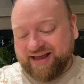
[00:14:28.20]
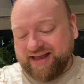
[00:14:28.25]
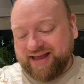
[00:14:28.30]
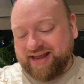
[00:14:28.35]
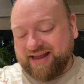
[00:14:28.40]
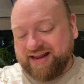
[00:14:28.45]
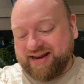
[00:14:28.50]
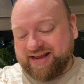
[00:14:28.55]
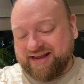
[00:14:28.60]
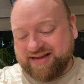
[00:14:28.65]

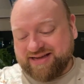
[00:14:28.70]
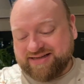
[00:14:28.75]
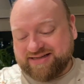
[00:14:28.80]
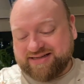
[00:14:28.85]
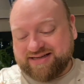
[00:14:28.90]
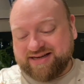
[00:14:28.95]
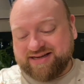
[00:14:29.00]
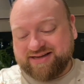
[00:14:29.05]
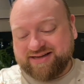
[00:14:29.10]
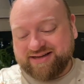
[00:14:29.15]
it
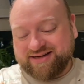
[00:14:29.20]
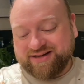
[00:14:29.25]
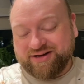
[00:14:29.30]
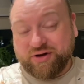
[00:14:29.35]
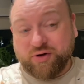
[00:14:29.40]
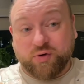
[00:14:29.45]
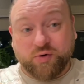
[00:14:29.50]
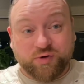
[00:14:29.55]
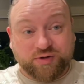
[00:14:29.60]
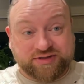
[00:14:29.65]
is
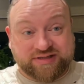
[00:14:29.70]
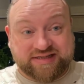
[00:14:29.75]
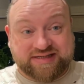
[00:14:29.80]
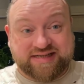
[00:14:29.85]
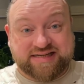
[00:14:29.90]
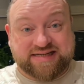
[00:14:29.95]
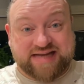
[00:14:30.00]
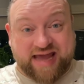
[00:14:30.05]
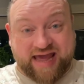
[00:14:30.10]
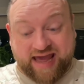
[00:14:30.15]
quarter to
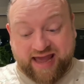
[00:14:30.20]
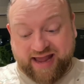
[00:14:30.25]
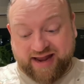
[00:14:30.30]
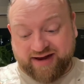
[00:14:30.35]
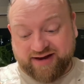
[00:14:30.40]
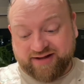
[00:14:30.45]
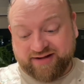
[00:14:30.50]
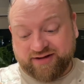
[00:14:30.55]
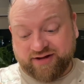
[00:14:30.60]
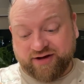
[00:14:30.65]

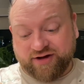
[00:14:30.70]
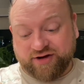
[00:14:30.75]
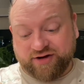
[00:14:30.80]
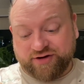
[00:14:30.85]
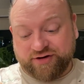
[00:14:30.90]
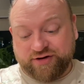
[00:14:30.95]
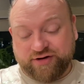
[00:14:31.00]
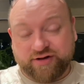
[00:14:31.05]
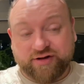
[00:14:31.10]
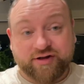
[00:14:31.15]
10
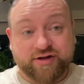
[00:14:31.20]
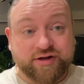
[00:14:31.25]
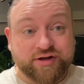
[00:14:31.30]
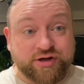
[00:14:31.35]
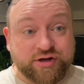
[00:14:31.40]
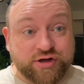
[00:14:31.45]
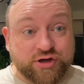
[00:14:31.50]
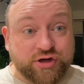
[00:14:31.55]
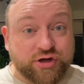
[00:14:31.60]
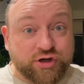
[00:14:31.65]
on
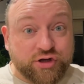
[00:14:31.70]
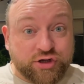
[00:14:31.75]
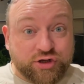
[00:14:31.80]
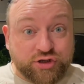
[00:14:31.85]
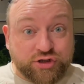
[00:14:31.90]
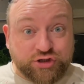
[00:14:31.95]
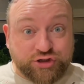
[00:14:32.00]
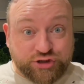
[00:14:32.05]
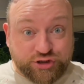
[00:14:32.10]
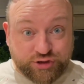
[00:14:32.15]

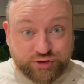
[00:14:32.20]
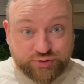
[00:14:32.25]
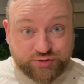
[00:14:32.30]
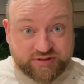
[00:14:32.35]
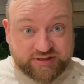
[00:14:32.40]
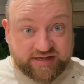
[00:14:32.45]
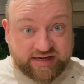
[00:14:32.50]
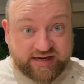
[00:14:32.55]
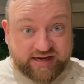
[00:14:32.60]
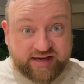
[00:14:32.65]

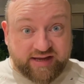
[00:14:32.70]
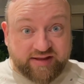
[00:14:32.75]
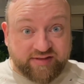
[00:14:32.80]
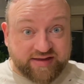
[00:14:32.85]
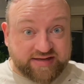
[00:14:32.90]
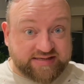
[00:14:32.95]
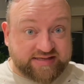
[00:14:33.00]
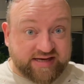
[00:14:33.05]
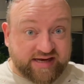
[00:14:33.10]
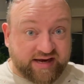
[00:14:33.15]
Tuesday, the
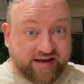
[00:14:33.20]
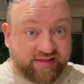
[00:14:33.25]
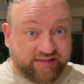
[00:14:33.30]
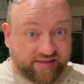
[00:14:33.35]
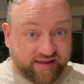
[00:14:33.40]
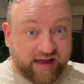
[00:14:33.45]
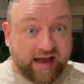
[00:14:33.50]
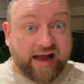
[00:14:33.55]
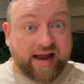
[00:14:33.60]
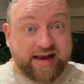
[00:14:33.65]

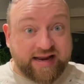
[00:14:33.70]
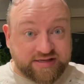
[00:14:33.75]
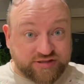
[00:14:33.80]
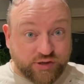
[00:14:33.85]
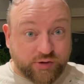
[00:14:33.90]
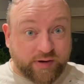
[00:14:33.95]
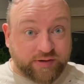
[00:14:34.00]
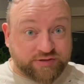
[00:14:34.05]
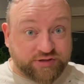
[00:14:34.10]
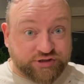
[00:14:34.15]
6th, I need to
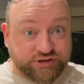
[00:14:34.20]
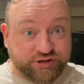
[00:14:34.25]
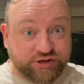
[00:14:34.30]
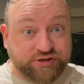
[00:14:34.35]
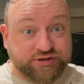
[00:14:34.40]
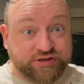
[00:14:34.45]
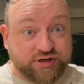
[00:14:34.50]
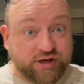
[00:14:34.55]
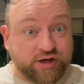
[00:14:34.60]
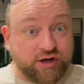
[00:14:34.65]
go out a
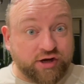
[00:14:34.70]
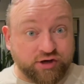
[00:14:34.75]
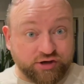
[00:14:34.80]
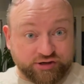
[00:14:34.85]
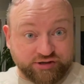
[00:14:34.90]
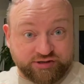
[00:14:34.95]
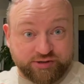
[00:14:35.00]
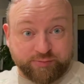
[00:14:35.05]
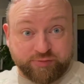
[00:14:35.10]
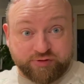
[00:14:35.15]
shot.
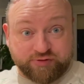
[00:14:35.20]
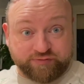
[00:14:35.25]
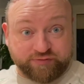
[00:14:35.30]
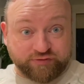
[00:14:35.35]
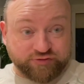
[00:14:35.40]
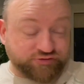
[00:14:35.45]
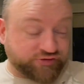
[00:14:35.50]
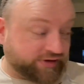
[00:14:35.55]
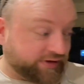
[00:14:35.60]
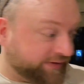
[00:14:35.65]
Look at the beautiful
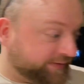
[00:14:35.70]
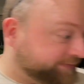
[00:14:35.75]
tree.